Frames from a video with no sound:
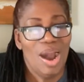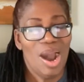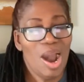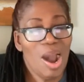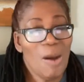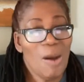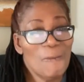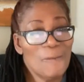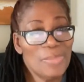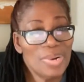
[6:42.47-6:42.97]

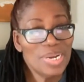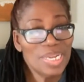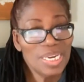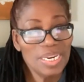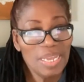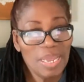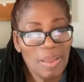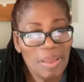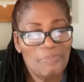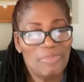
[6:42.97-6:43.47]

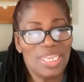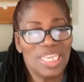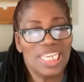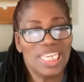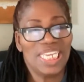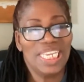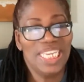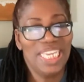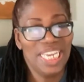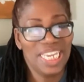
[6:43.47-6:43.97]
Humble
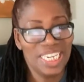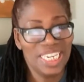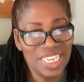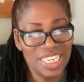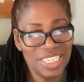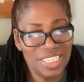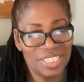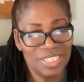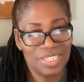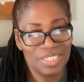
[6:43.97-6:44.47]

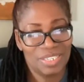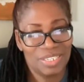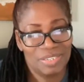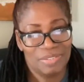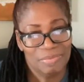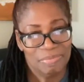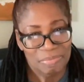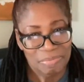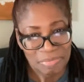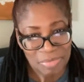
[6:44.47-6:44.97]
beginnings
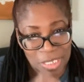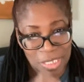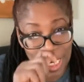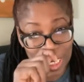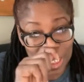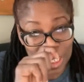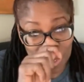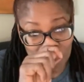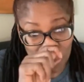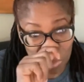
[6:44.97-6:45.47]

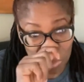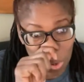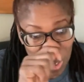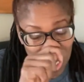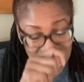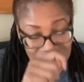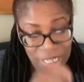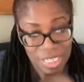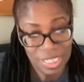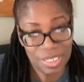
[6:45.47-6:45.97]
is
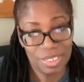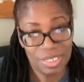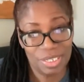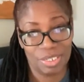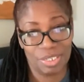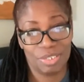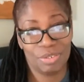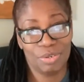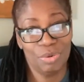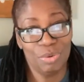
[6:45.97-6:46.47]
walking to
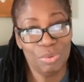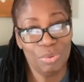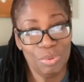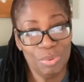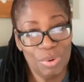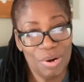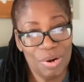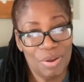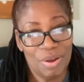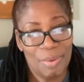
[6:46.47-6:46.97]

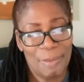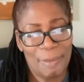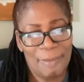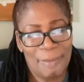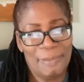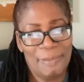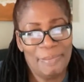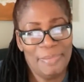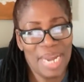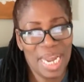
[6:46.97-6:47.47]
school
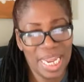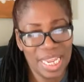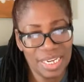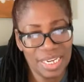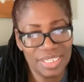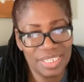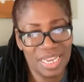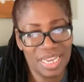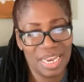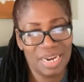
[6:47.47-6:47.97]

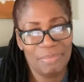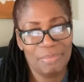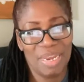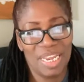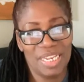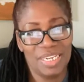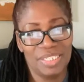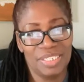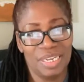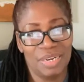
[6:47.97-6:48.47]
miles and
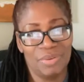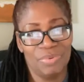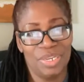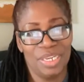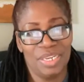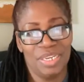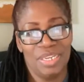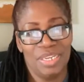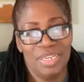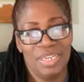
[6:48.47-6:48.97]
miles
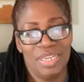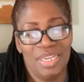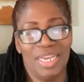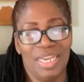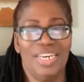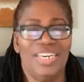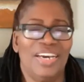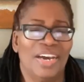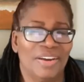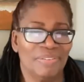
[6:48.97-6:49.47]
away.
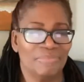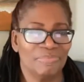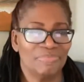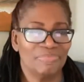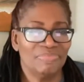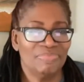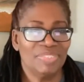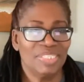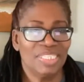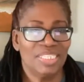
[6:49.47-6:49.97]
And now,
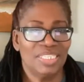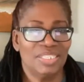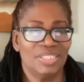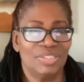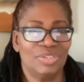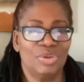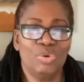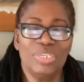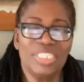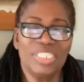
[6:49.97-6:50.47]

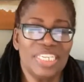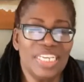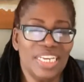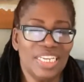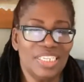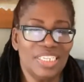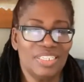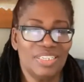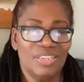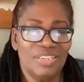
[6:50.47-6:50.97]
those
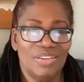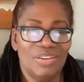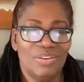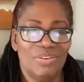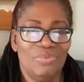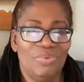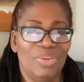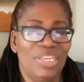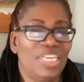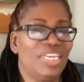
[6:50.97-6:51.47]
days,
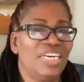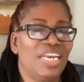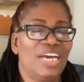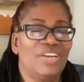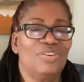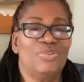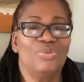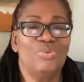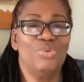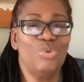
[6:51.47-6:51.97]
we didn't
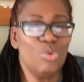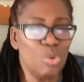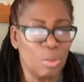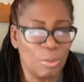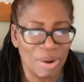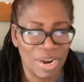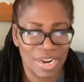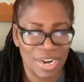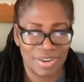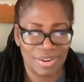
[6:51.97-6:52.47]
have no
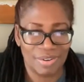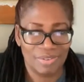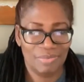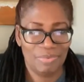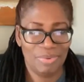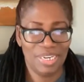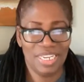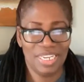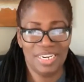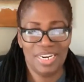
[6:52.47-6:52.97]
Uber.
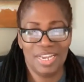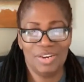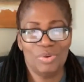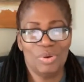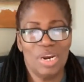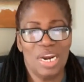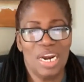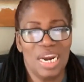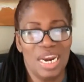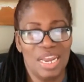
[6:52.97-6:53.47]
We didn't have
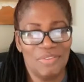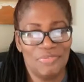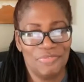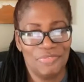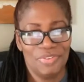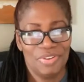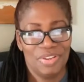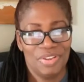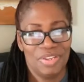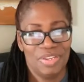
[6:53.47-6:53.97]
no
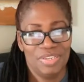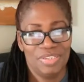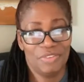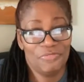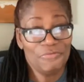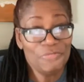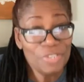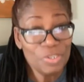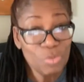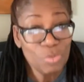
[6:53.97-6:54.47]
Lyft.
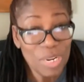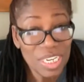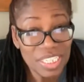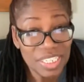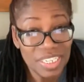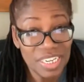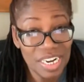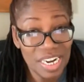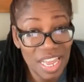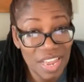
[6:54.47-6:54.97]
Your foot
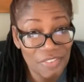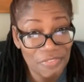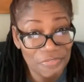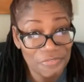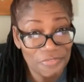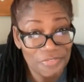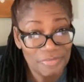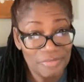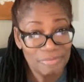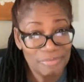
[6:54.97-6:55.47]
was the
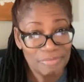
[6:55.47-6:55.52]
lift.